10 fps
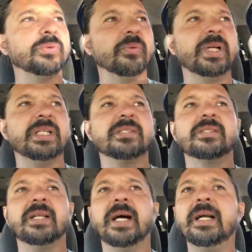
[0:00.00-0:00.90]
were witness
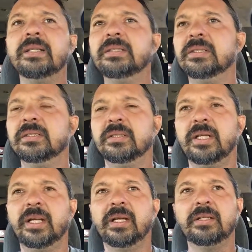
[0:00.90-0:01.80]
to that,
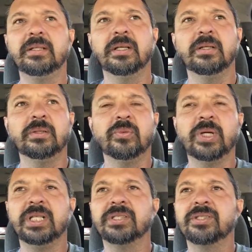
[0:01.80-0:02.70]
and
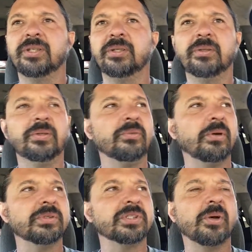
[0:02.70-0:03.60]
witness to
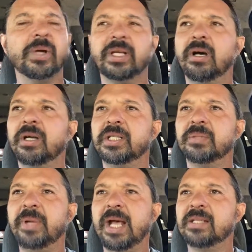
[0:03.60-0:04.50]
what was going on in
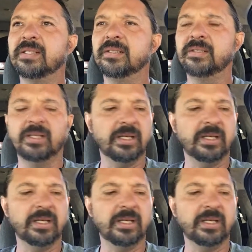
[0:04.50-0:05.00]
the passage.